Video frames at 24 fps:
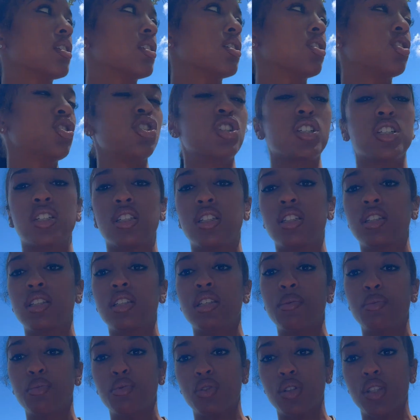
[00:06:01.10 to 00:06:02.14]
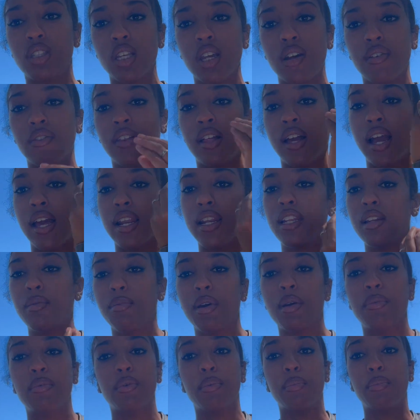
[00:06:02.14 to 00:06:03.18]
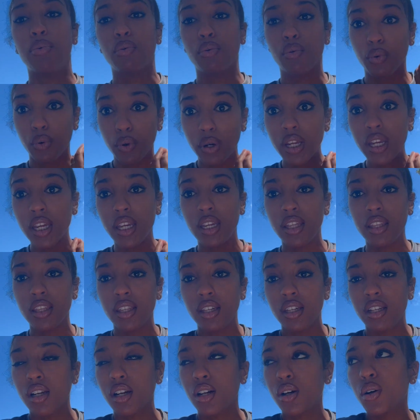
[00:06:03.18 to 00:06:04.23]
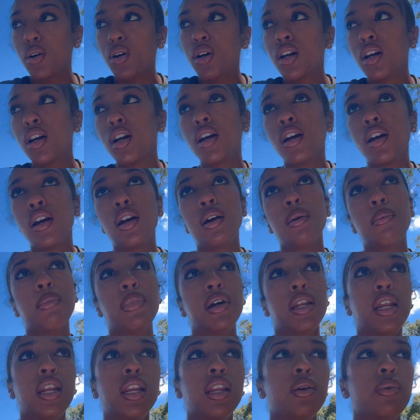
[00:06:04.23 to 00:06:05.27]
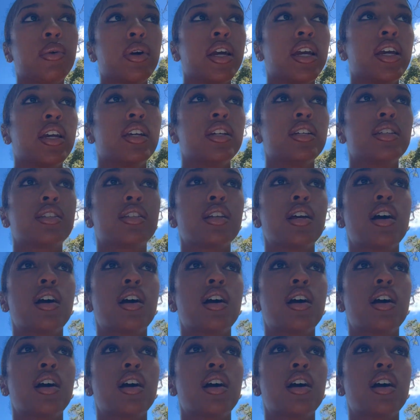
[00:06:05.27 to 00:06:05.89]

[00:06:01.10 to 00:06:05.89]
is just simple stuff. Like I need to be able to breathe, you know? But anyways,